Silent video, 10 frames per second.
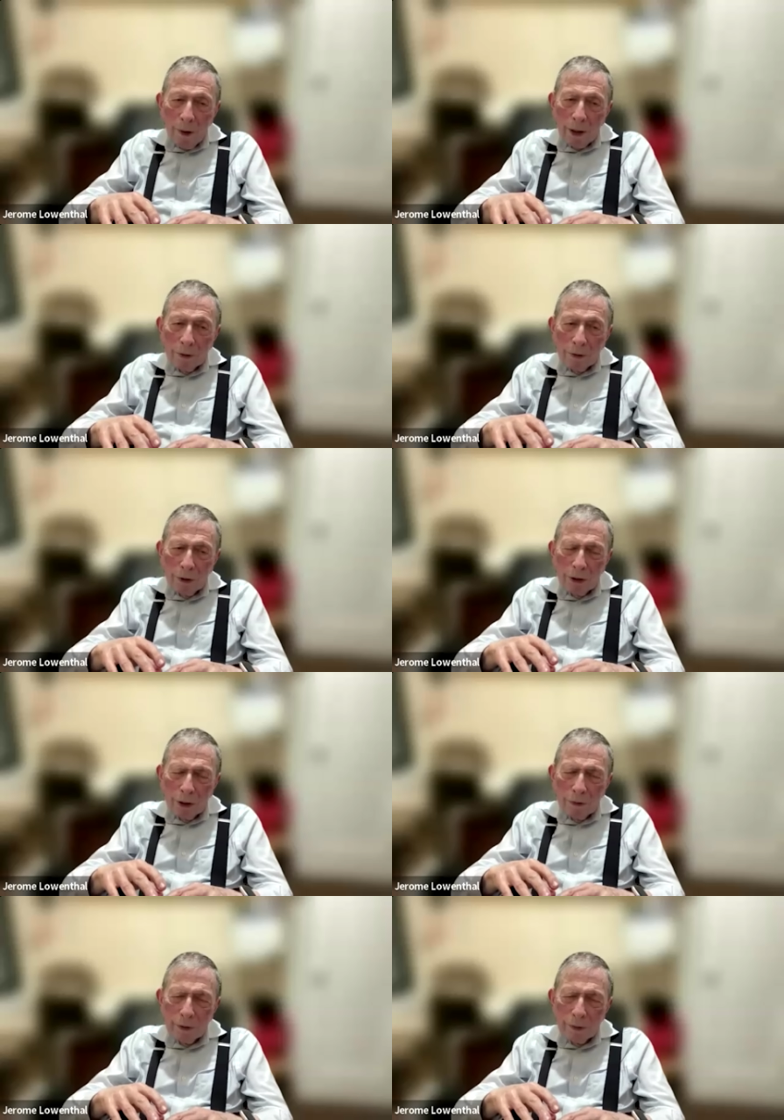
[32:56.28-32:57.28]

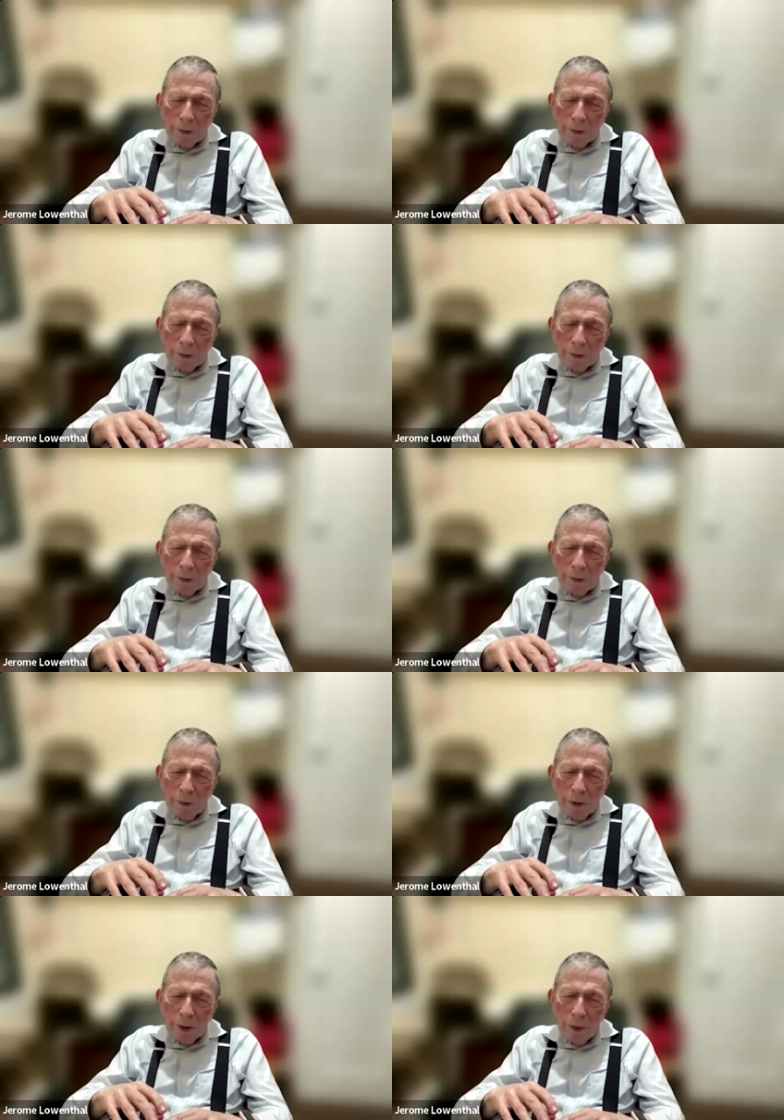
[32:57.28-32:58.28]
Khrushchev's
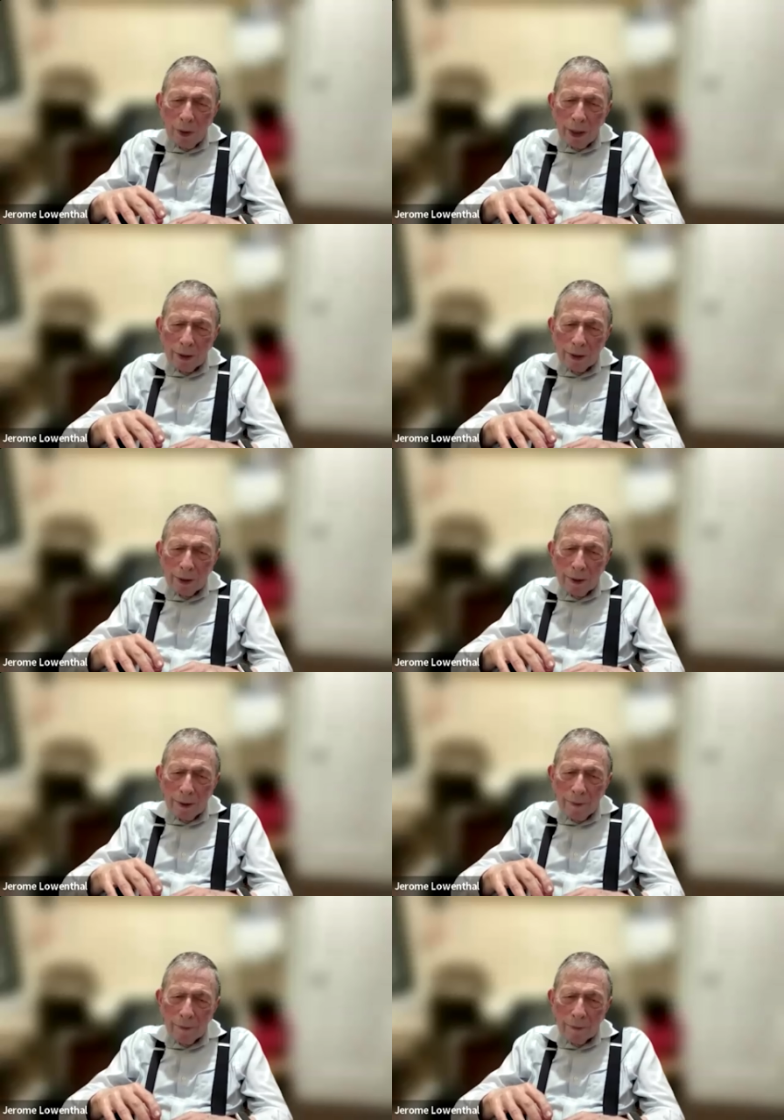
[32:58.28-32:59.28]
request,
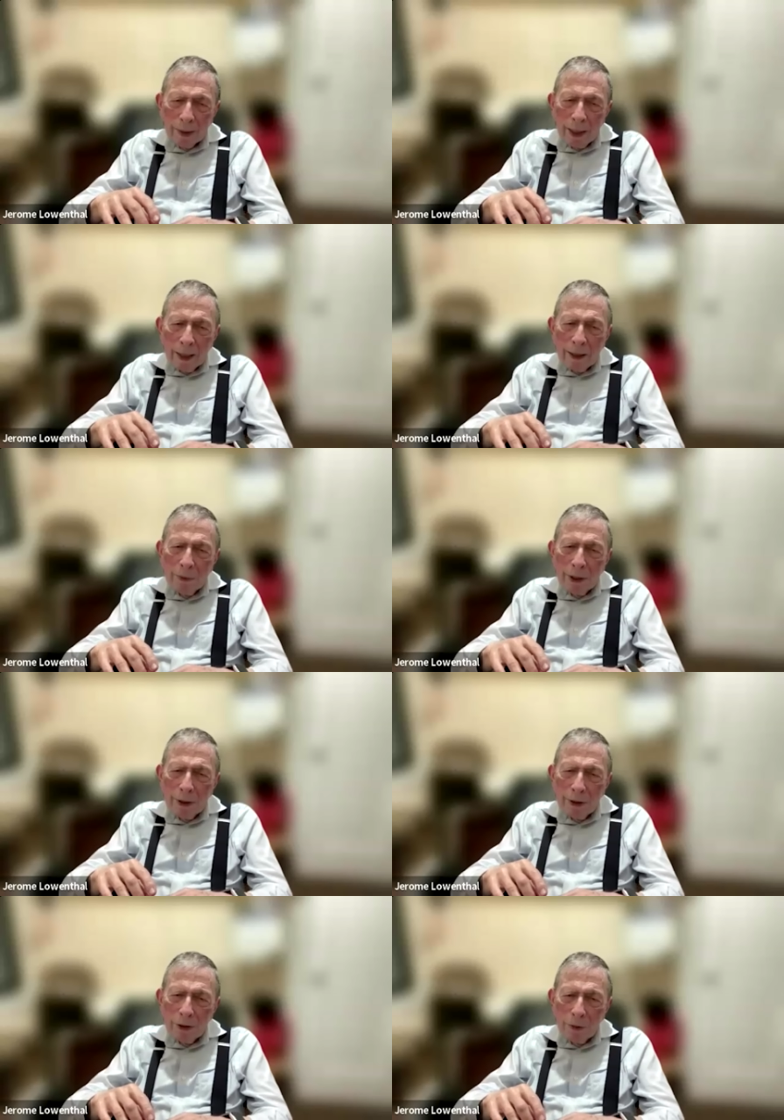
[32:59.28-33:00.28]
he
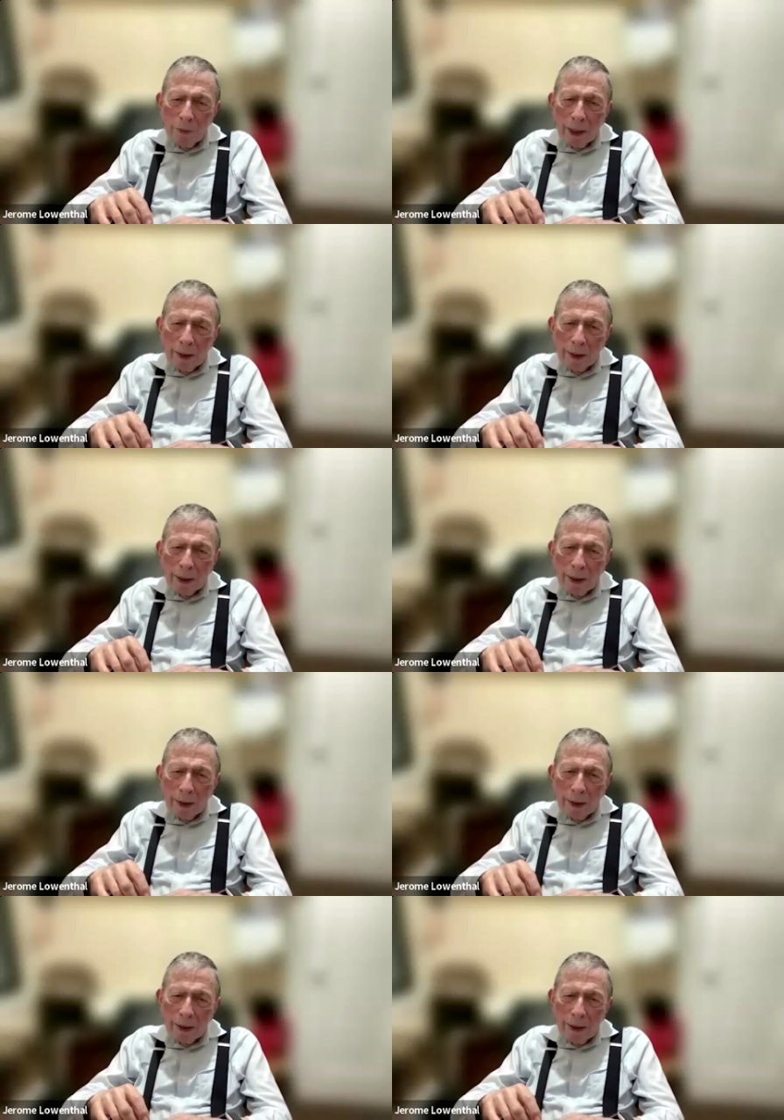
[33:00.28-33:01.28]
played the Chopin
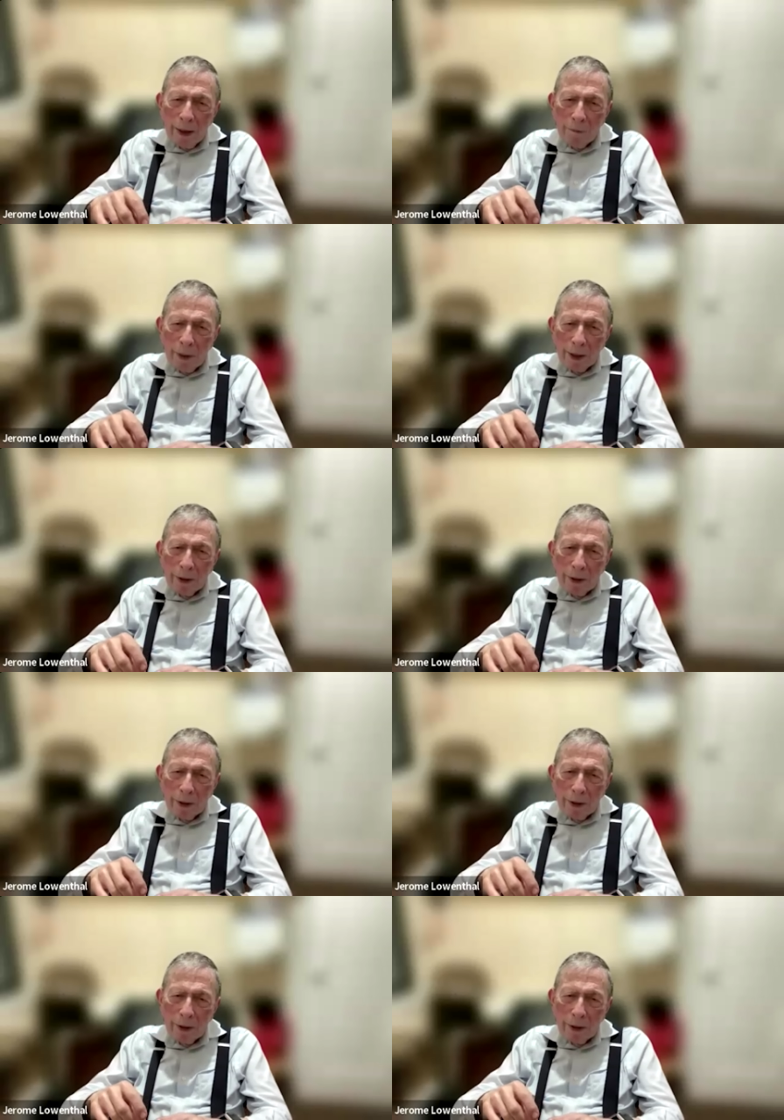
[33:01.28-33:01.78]
F